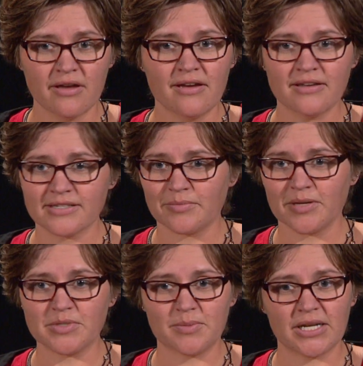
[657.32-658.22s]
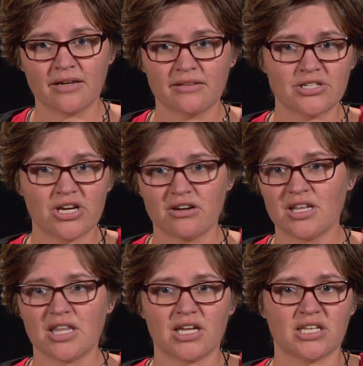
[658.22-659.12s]
Sometimes, depending on the
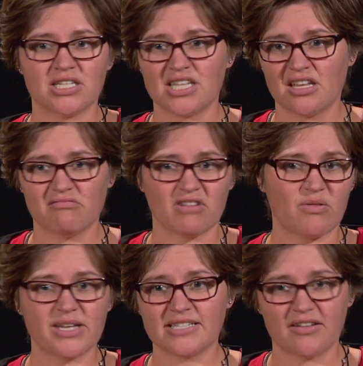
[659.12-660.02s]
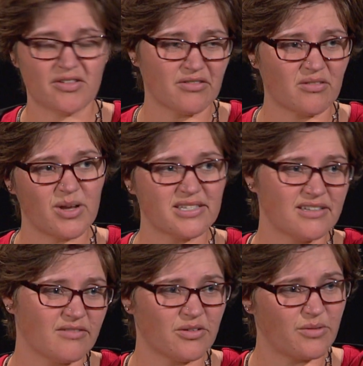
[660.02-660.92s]
charity, they can send request after request
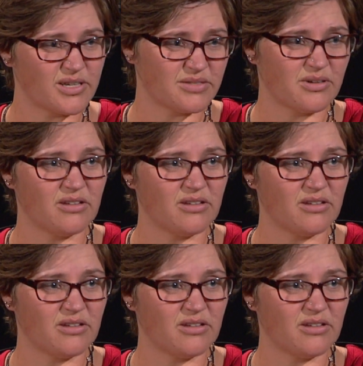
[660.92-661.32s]
after request where you